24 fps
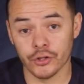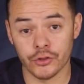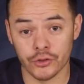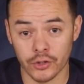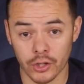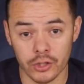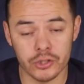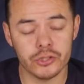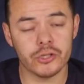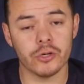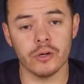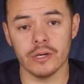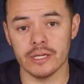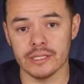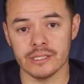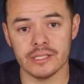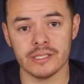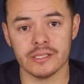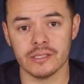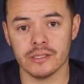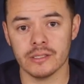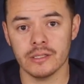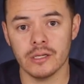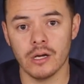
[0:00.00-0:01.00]
third
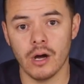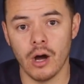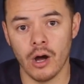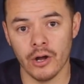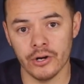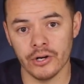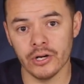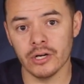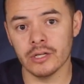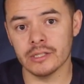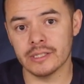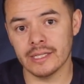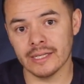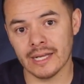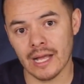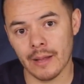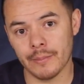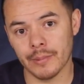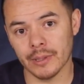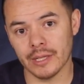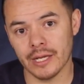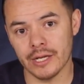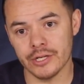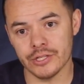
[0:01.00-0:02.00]
choice on your hunting
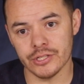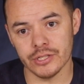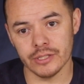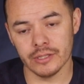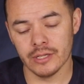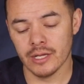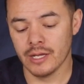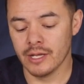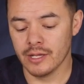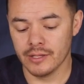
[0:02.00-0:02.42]
application.